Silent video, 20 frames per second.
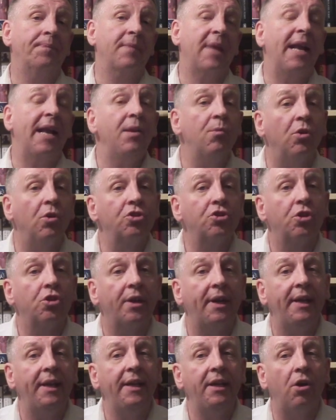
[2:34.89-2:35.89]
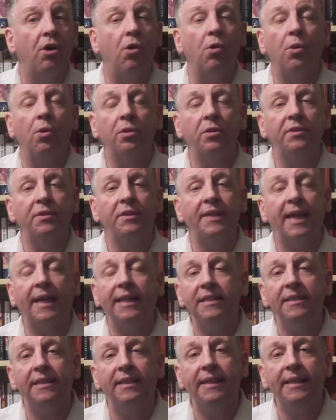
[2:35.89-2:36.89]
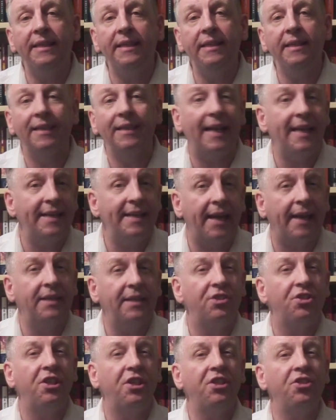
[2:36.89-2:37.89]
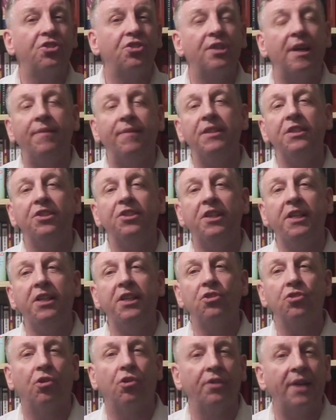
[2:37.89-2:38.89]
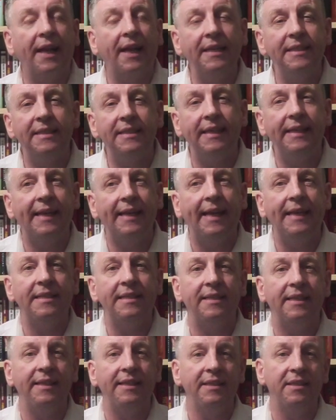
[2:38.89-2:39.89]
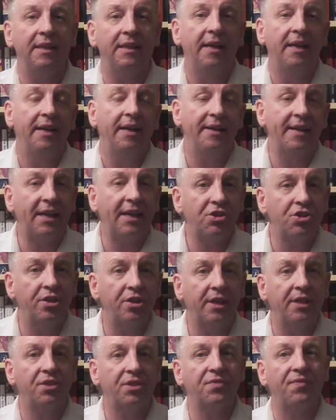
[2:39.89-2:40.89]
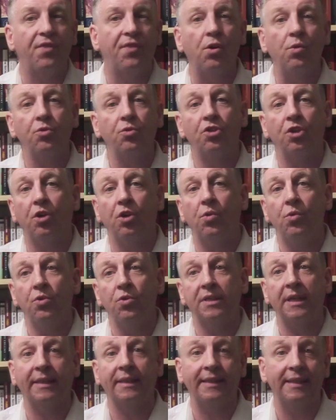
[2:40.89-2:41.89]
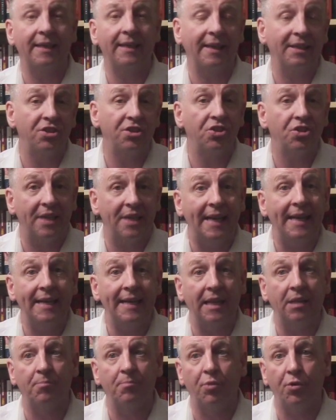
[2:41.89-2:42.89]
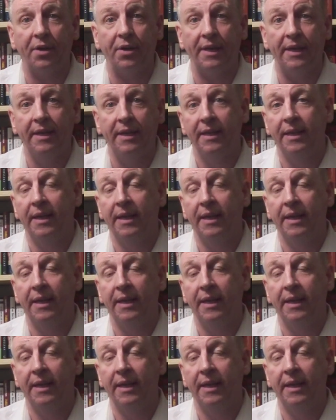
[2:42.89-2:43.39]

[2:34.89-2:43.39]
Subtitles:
anyone's got any old late 1970s or 1980s nationalist photos that they'd like to send, I'll put it